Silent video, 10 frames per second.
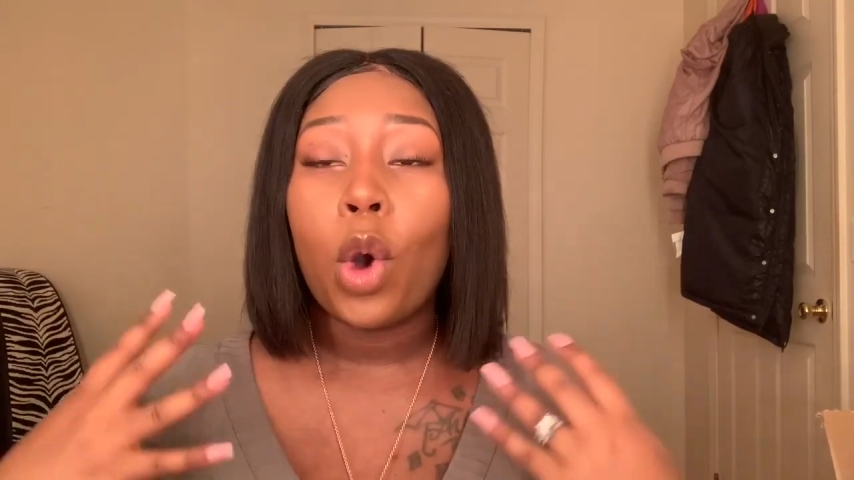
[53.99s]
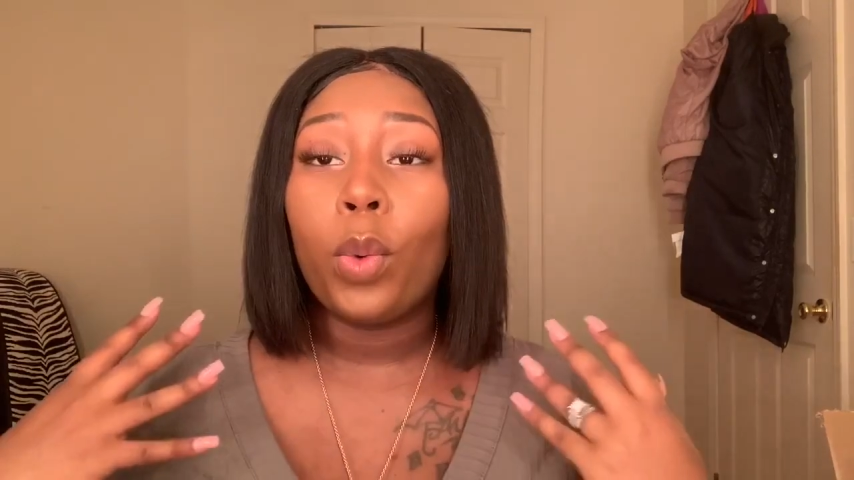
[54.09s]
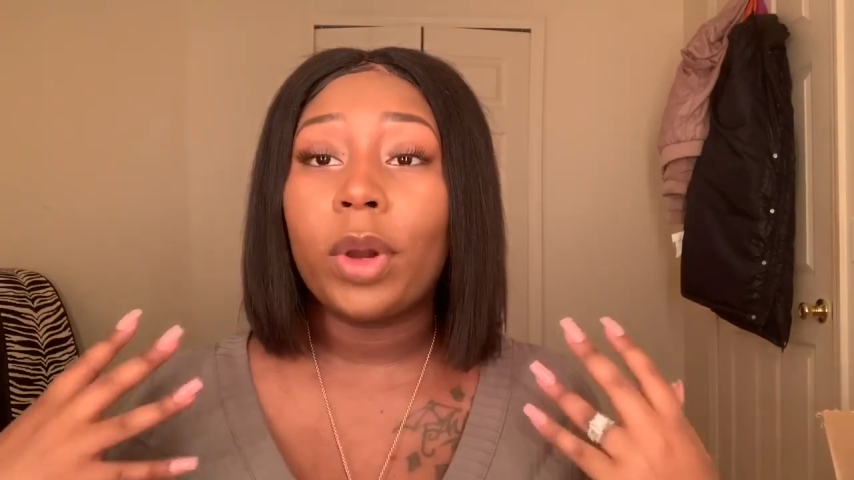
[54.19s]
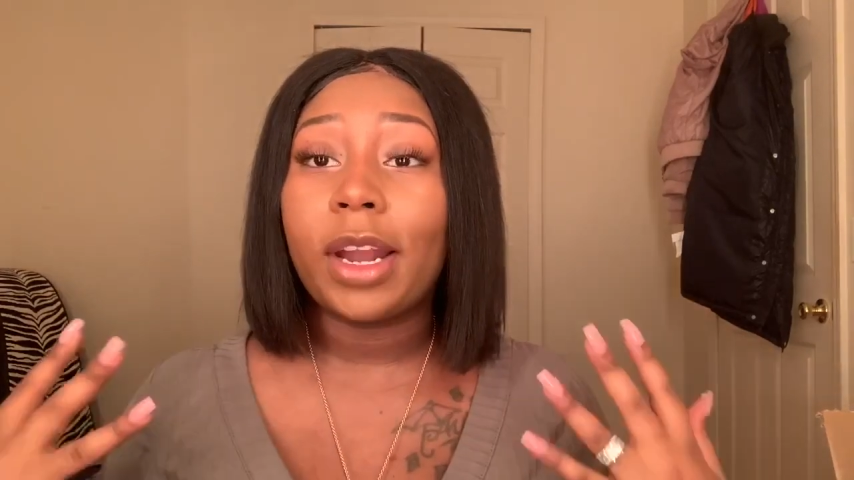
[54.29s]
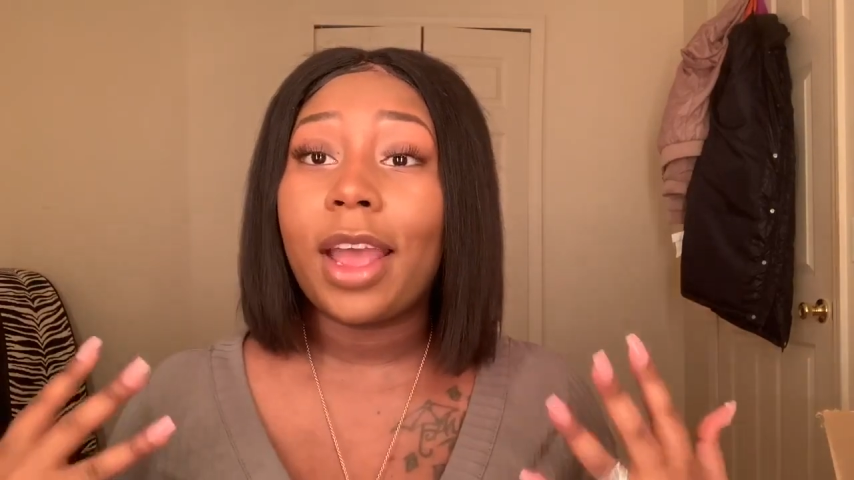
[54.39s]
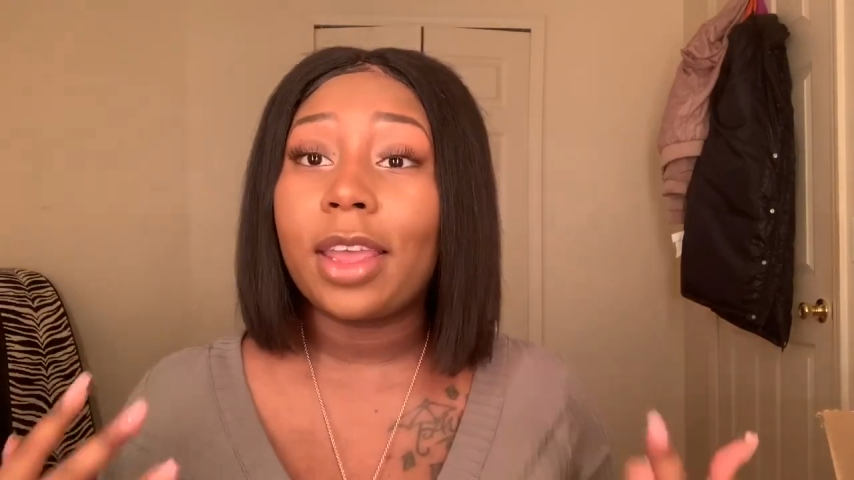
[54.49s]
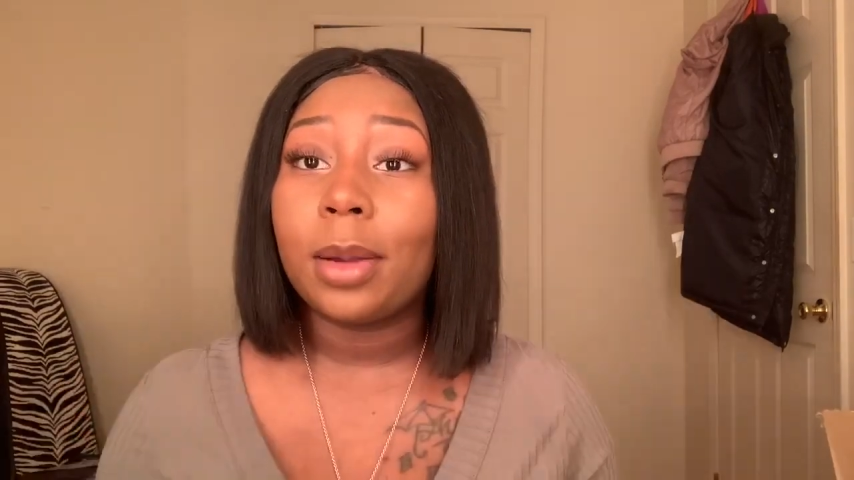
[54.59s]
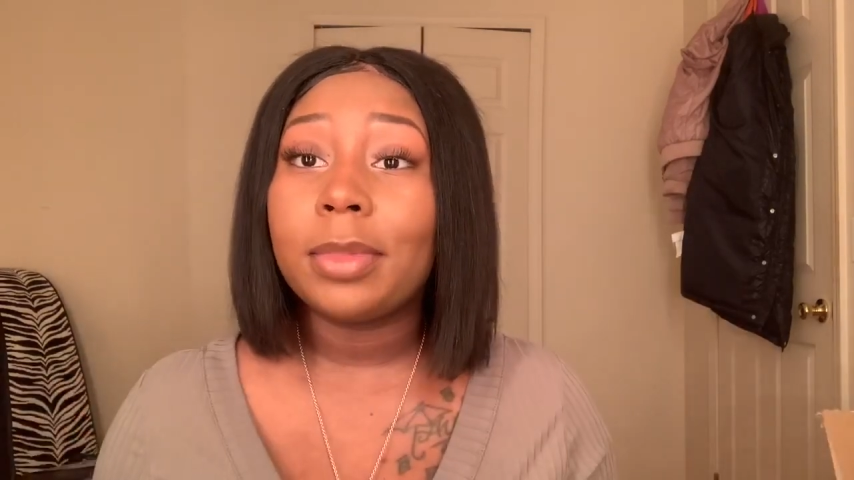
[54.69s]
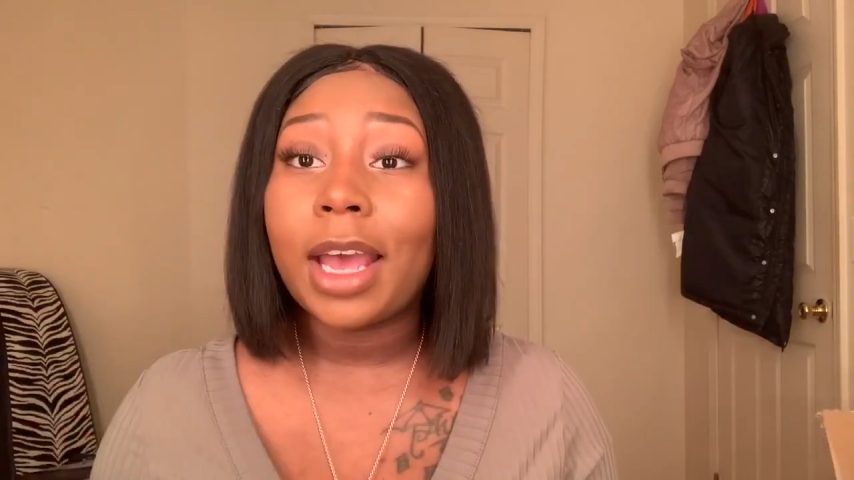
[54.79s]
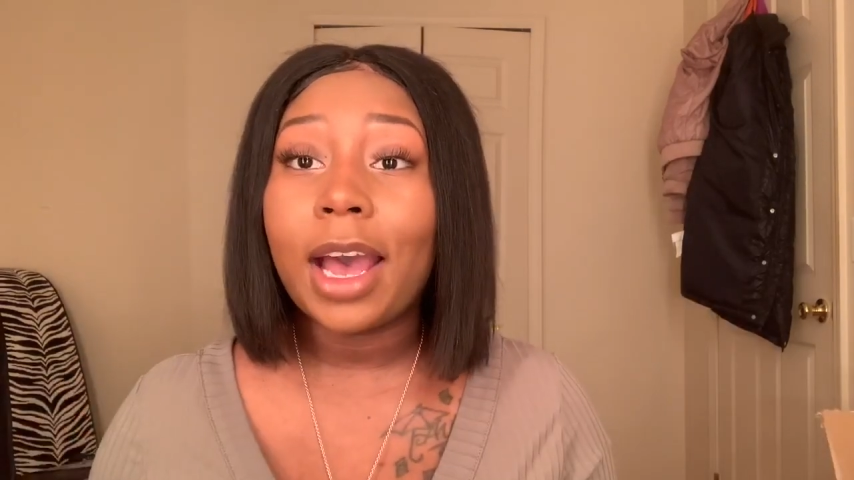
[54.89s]
where I
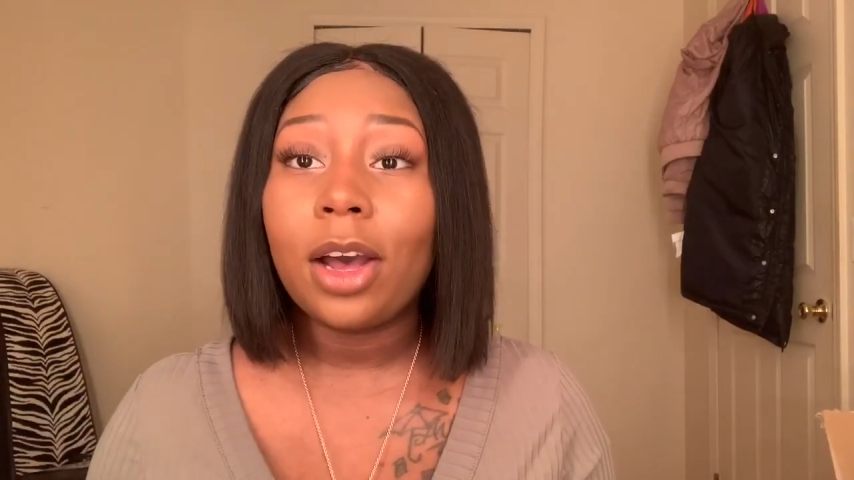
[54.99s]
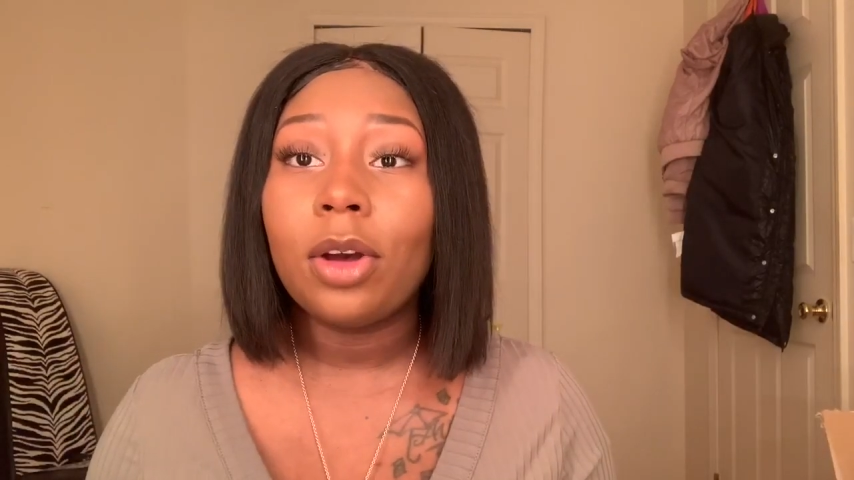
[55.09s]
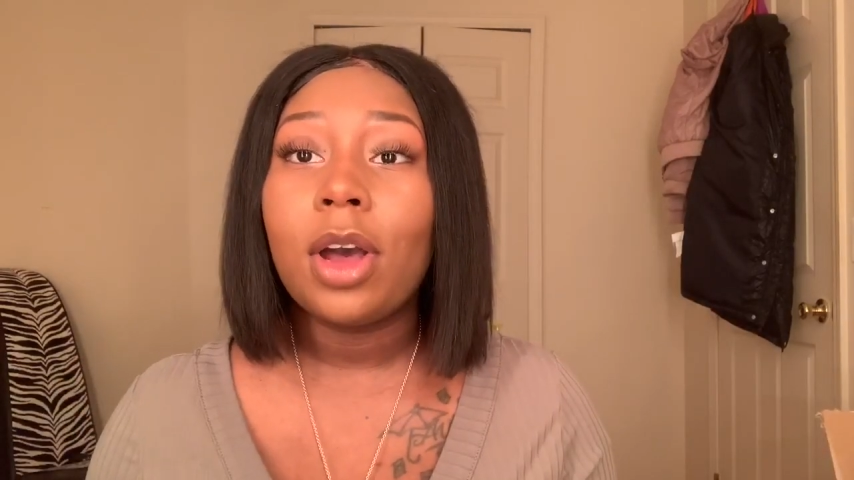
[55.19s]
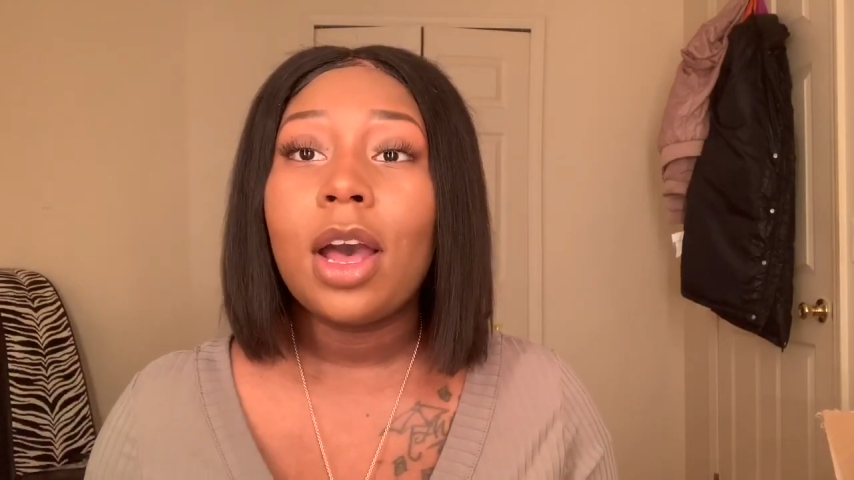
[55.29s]
am now.